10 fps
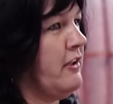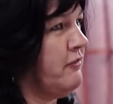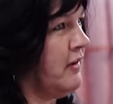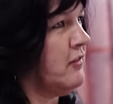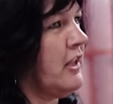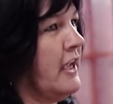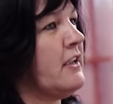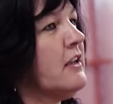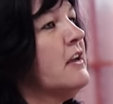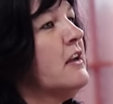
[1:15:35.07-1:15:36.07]
I felt
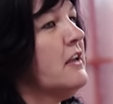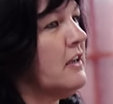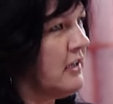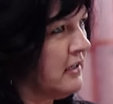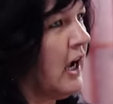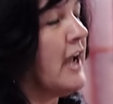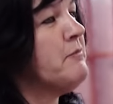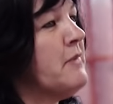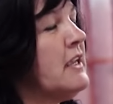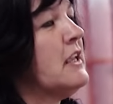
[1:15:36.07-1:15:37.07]
like
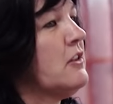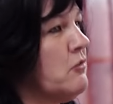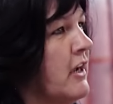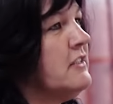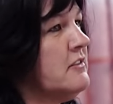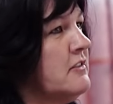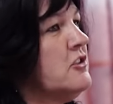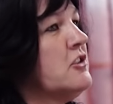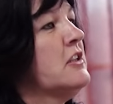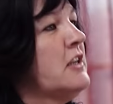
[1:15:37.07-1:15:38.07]
I'm making the right
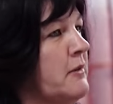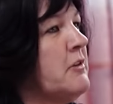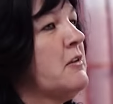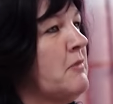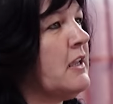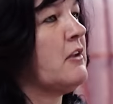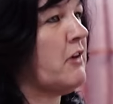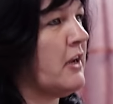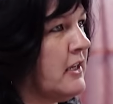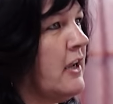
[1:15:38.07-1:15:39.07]
decision and I'm going to make it
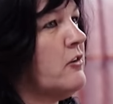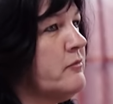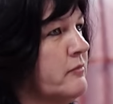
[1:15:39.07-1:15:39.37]
right now.